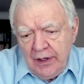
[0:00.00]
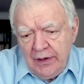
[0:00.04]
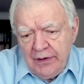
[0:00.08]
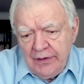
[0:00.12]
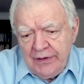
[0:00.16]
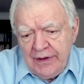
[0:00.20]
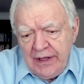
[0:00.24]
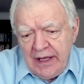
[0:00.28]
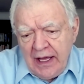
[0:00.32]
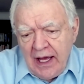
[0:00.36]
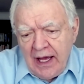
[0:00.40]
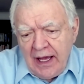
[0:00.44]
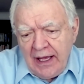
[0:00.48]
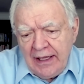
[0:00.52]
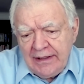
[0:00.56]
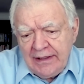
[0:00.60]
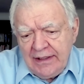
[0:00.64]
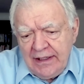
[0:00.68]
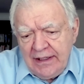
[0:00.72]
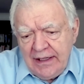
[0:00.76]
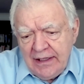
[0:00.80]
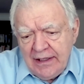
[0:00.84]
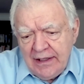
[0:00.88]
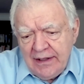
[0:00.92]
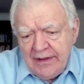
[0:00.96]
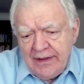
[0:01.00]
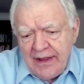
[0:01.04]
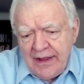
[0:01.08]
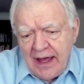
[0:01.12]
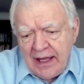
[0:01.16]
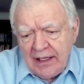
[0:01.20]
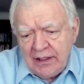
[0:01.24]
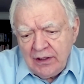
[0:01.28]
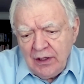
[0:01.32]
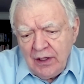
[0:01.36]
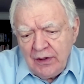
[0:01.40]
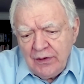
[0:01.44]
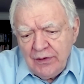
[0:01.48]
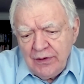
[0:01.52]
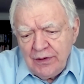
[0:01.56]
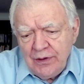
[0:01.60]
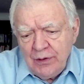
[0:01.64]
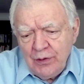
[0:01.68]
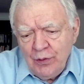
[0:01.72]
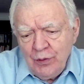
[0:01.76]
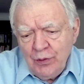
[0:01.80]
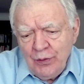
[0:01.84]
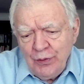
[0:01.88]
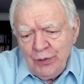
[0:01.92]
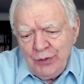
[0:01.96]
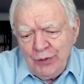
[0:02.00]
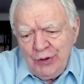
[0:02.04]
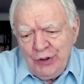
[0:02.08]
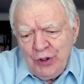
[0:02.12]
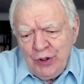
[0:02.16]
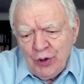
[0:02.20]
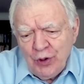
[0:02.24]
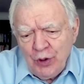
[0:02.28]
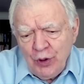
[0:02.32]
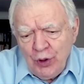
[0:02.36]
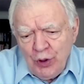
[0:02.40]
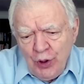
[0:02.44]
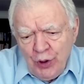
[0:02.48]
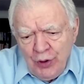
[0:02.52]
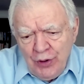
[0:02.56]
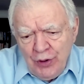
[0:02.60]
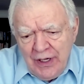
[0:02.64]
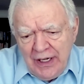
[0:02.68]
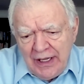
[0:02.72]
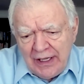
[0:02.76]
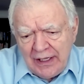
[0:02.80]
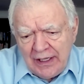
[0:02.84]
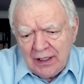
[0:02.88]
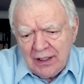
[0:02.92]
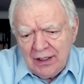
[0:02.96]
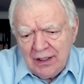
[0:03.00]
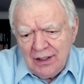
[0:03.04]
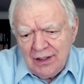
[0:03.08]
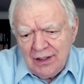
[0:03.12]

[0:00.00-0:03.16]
the idea that you're learning.